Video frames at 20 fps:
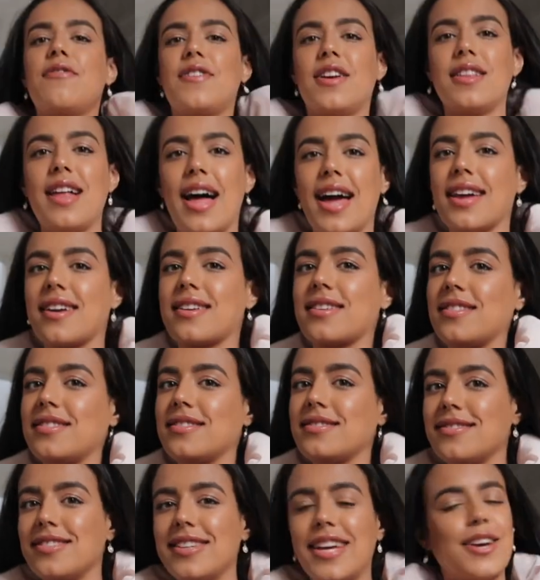feel like
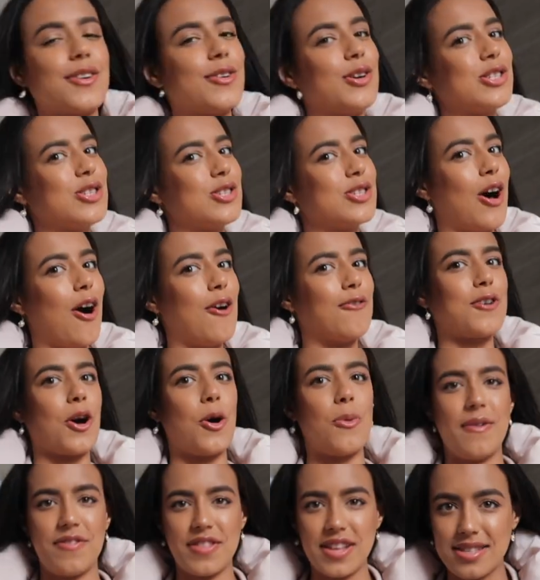it could sort of go
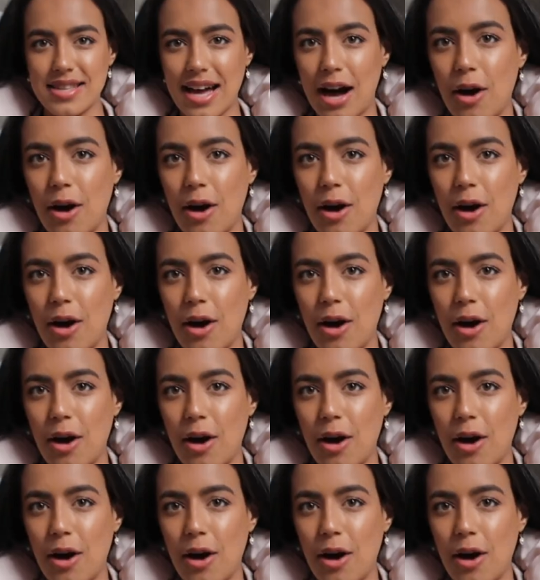with this